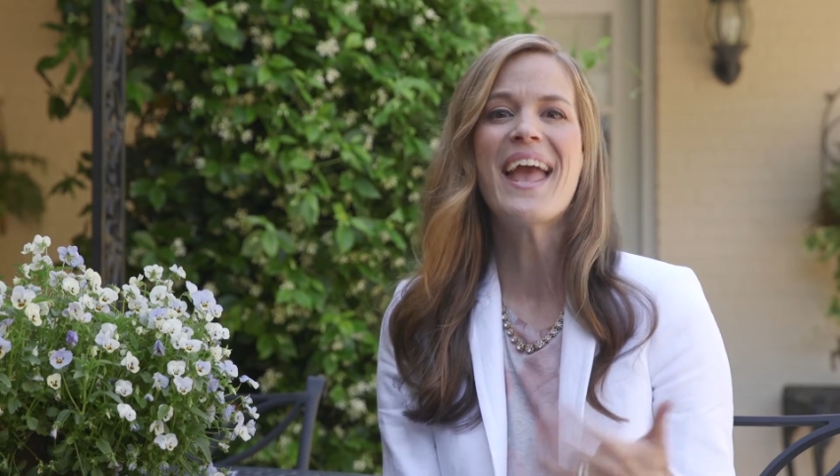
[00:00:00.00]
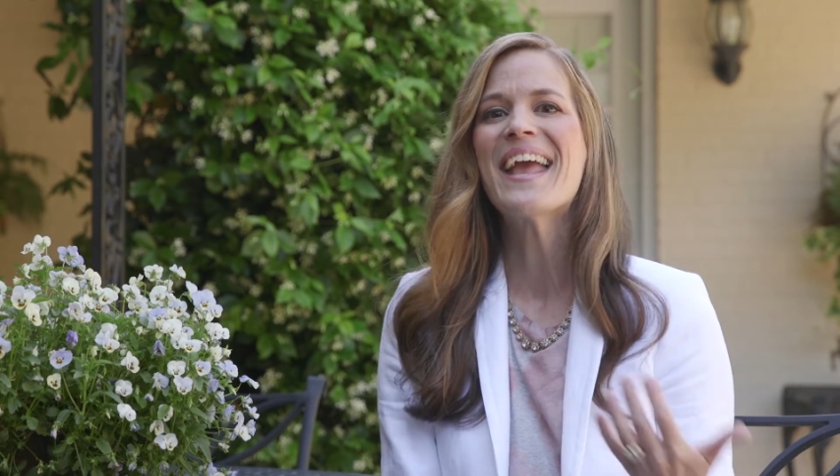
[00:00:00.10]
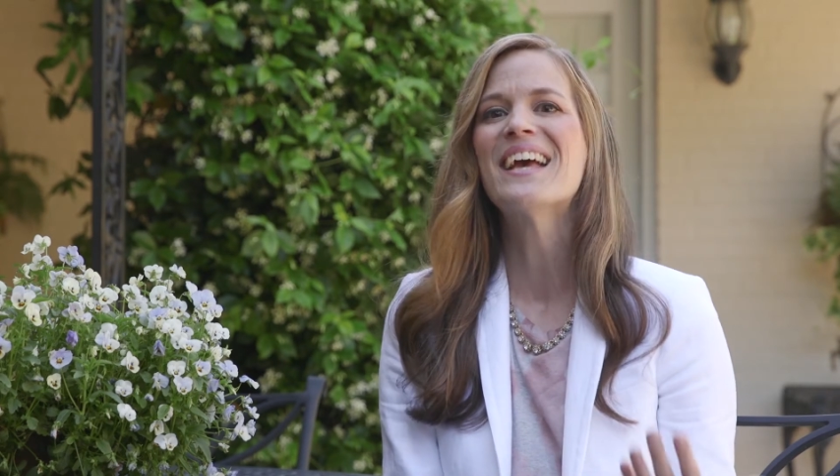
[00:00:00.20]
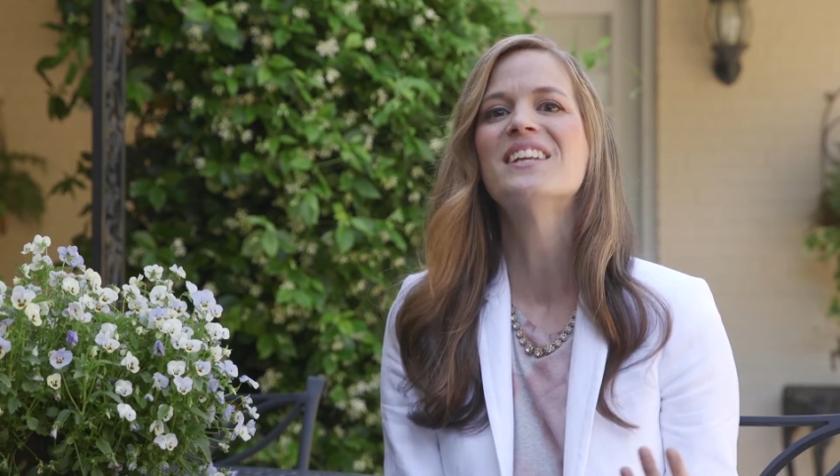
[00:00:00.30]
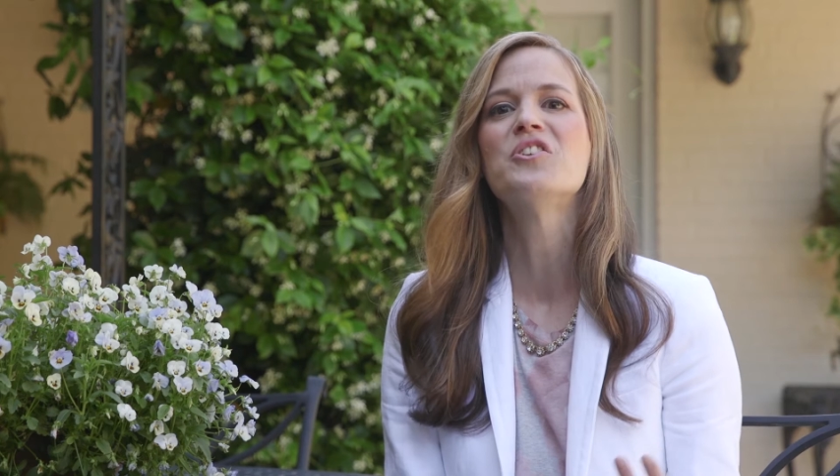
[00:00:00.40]

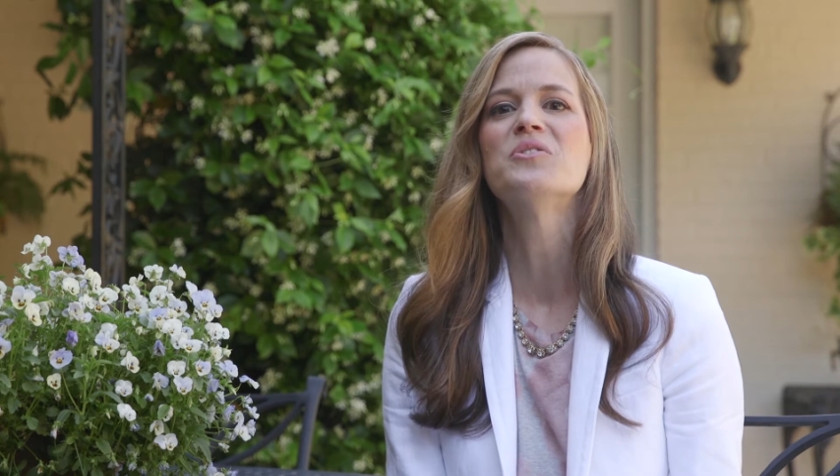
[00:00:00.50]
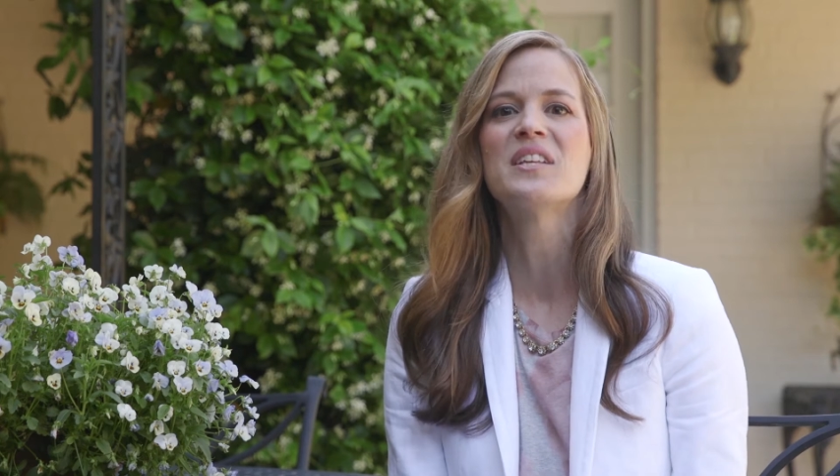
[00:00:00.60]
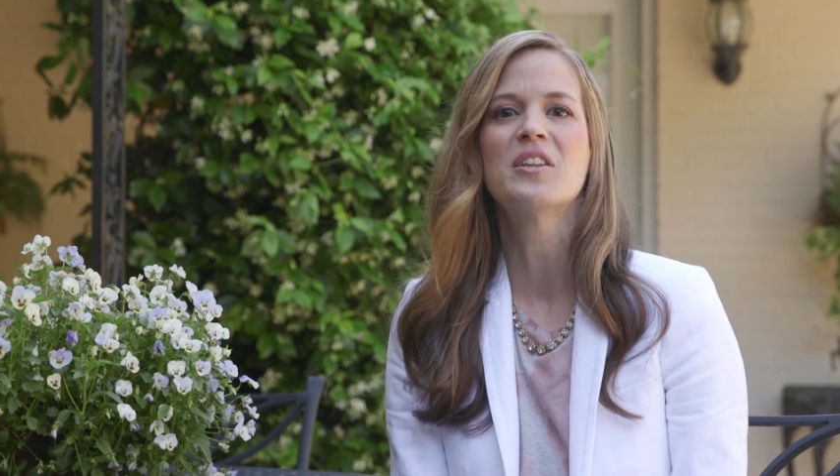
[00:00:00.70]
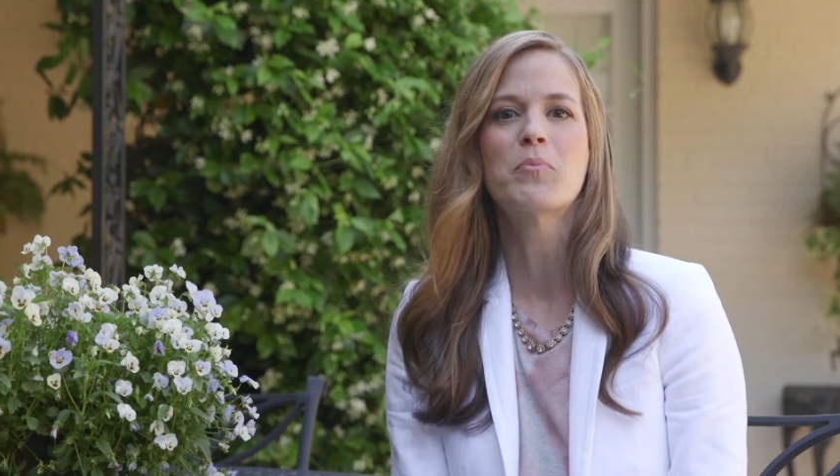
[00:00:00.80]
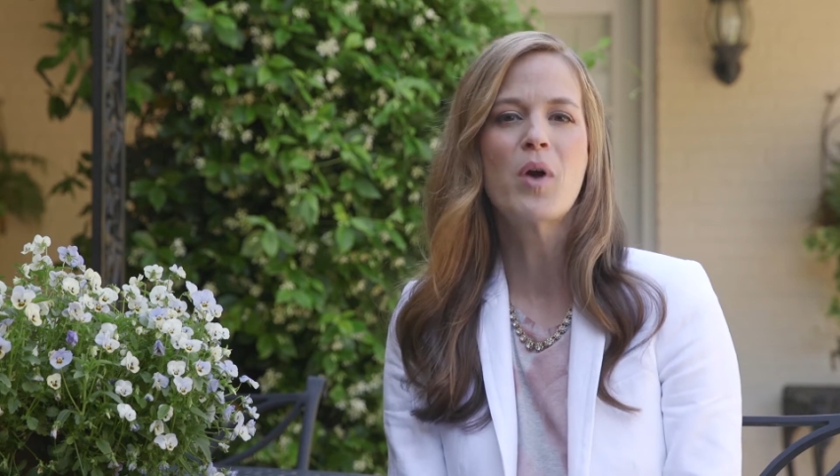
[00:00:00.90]
and
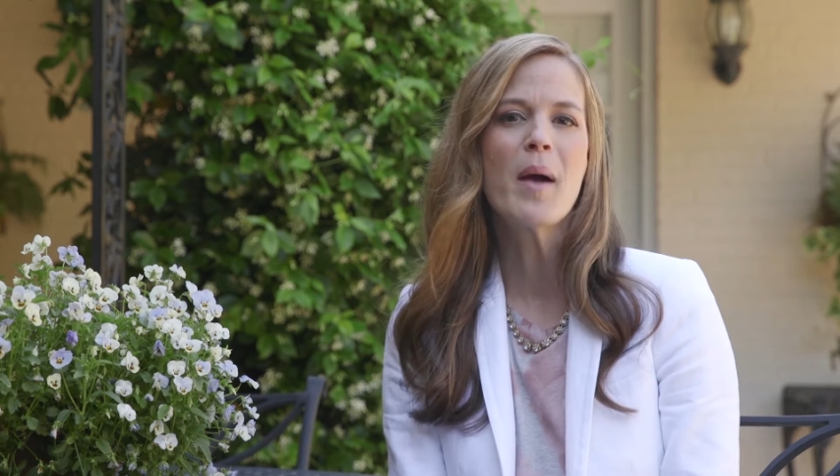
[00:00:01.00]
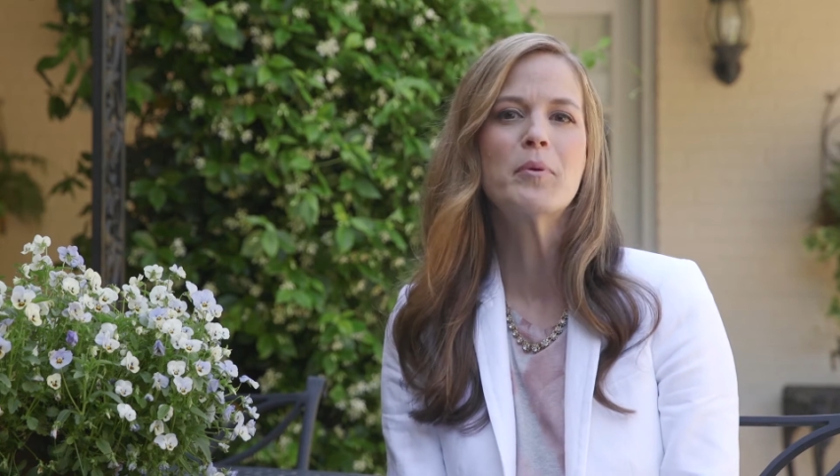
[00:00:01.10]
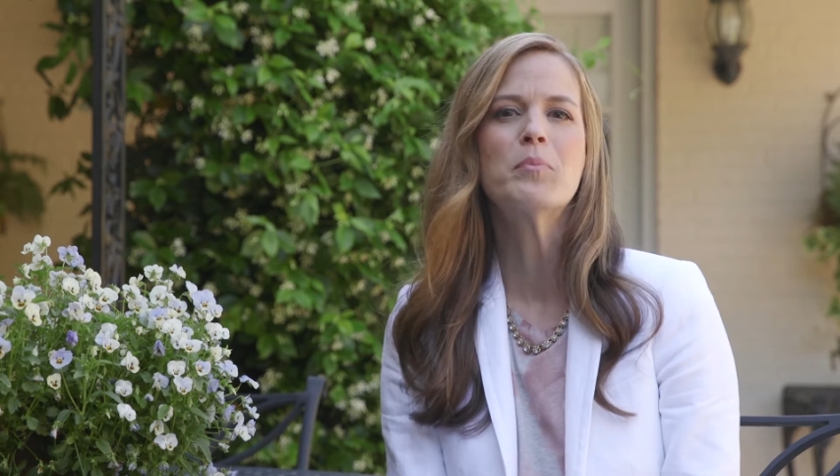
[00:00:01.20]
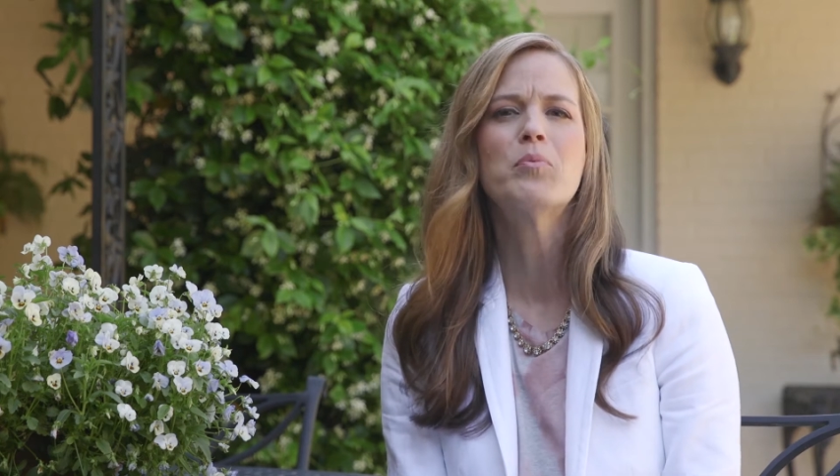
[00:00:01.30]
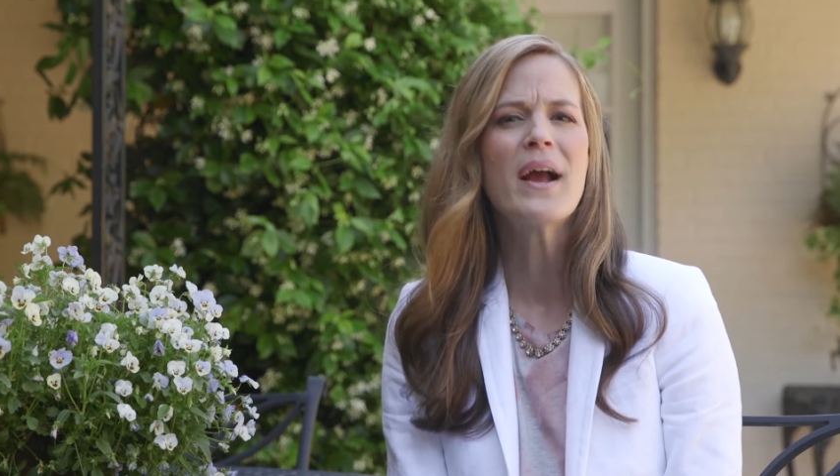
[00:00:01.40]
using the
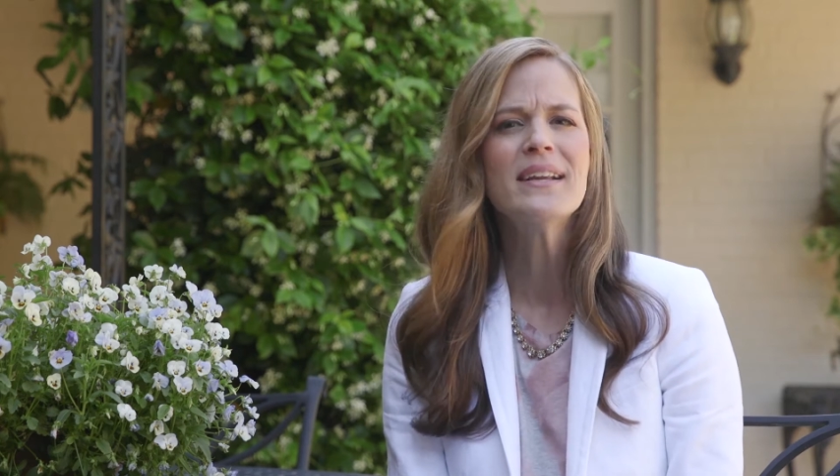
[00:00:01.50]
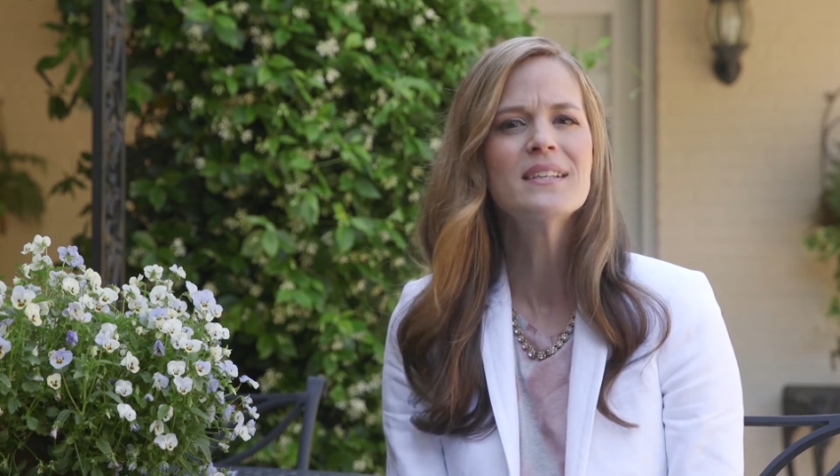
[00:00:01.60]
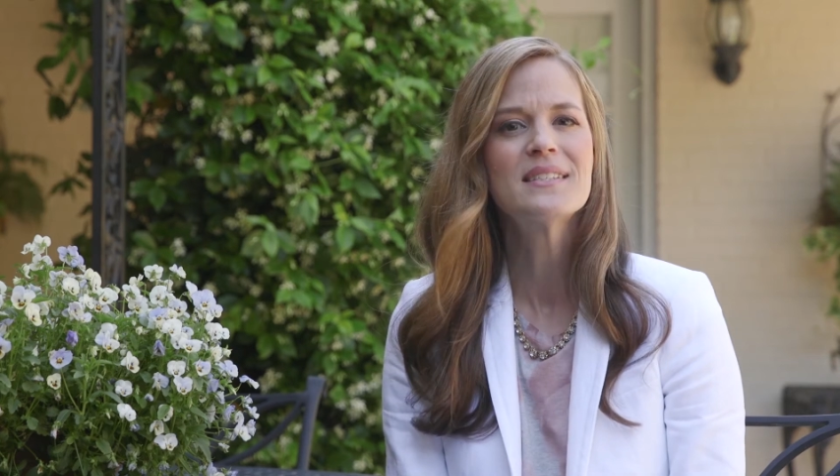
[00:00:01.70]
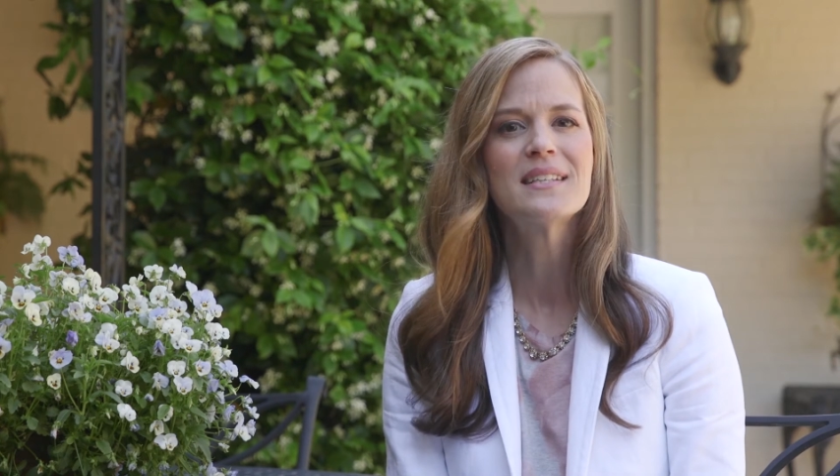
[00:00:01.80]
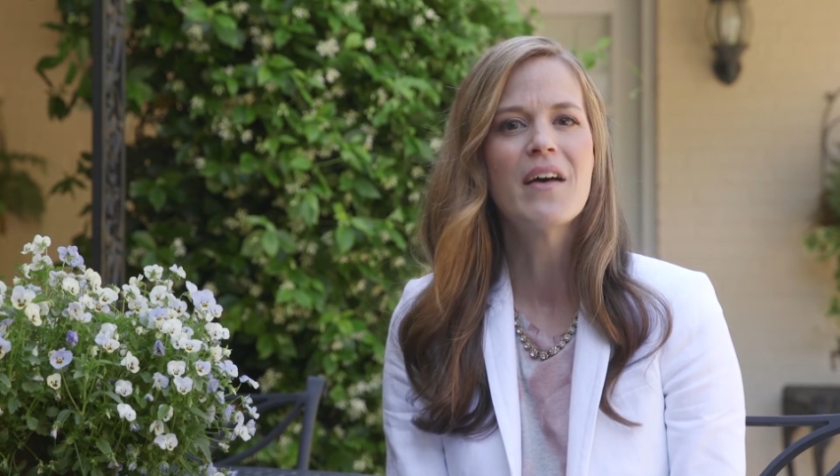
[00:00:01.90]
proper brightness